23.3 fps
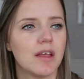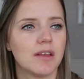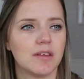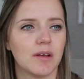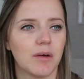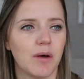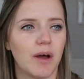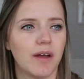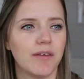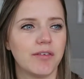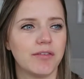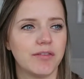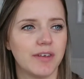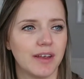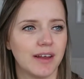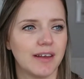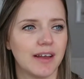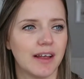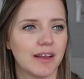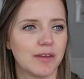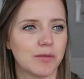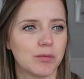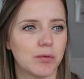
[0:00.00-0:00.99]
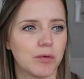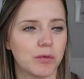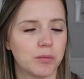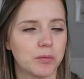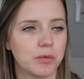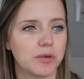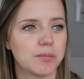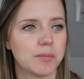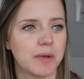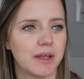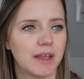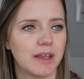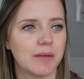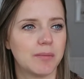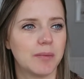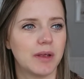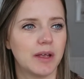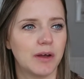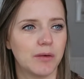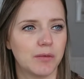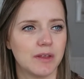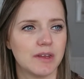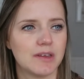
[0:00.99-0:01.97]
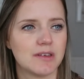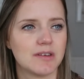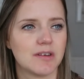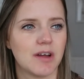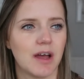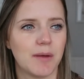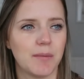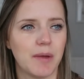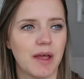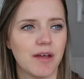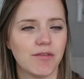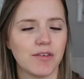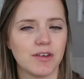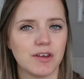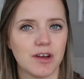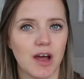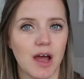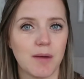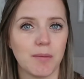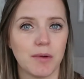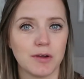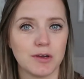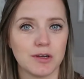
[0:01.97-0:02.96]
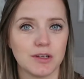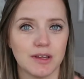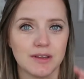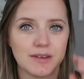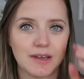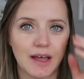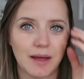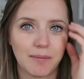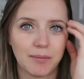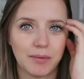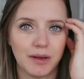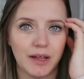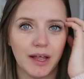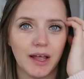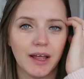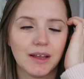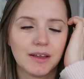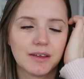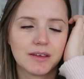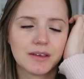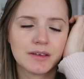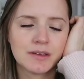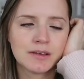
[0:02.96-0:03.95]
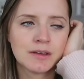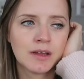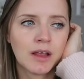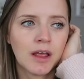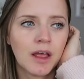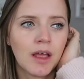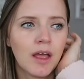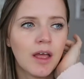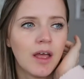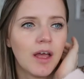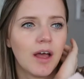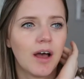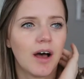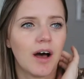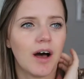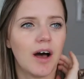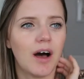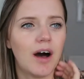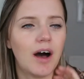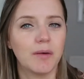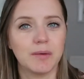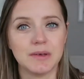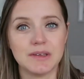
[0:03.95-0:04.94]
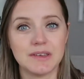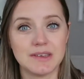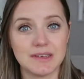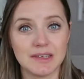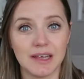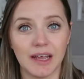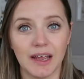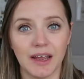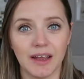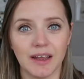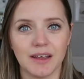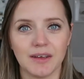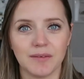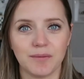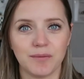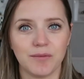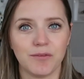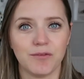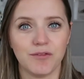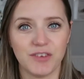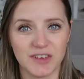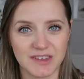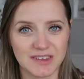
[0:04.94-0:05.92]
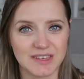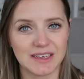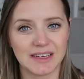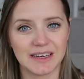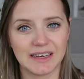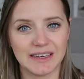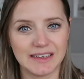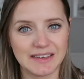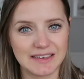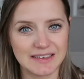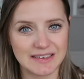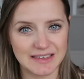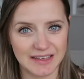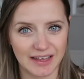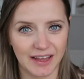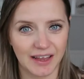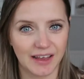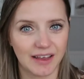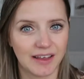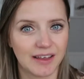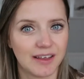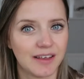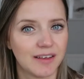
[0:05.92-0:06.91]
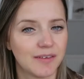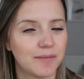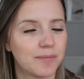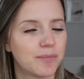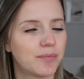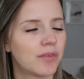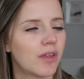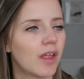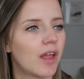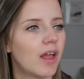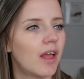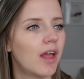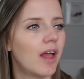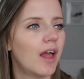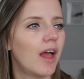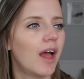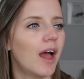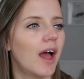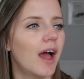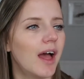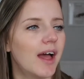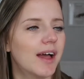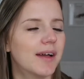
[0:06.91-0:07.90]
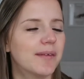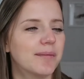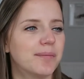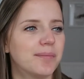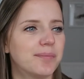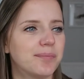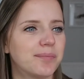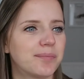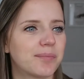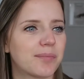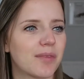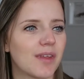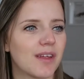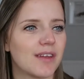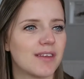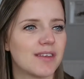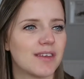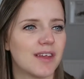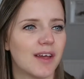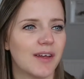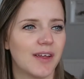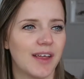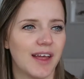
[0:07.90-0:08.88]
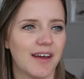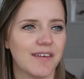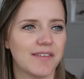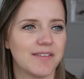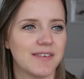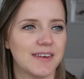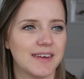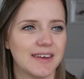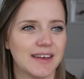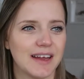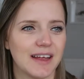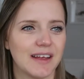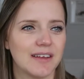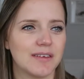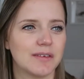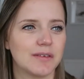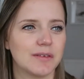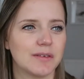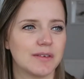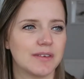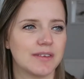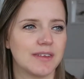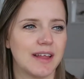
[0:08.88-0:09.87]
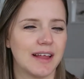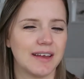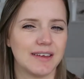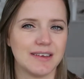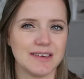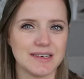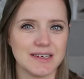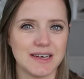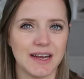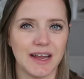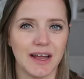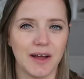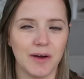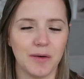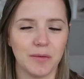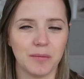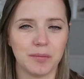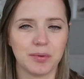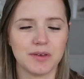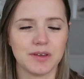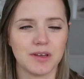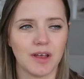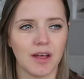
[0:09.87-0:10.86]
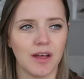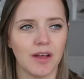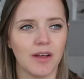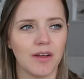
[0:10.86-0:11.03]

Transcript: So I think that's what was making me ill this time. Every time I took the tablets, I was sick, physically sick. So yeah, I think that didn't help. So